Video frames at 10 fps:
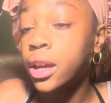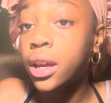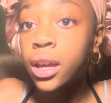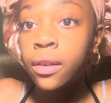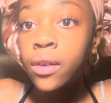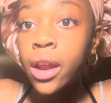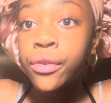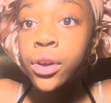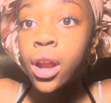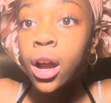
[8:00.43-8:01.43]
even if
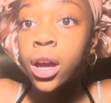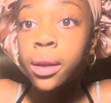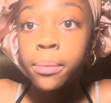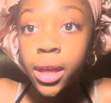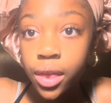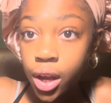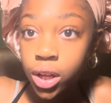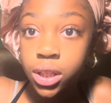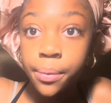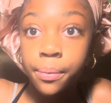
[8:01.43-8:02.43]
you're not gonna be there to